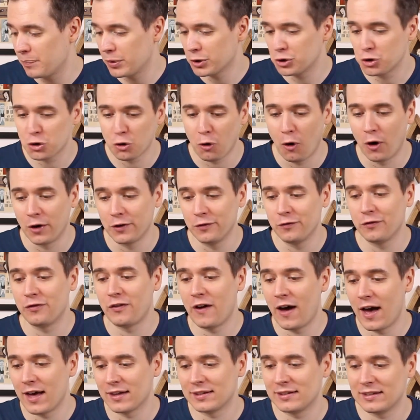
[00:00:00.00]
Patron
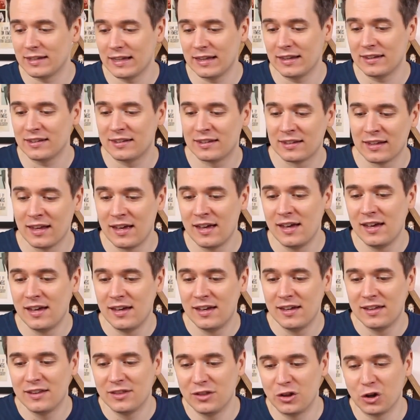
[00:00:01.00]
versus
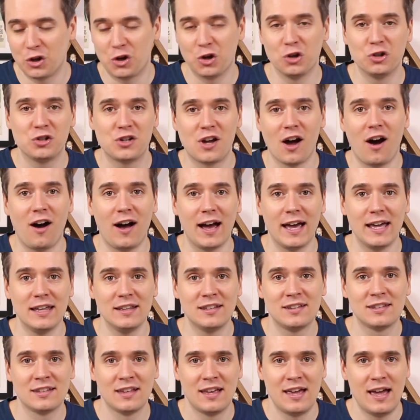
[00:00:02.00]
the good
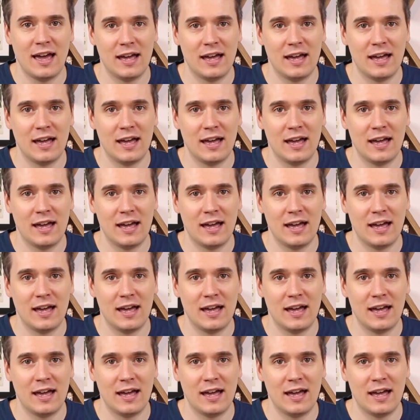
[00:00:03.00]
guys,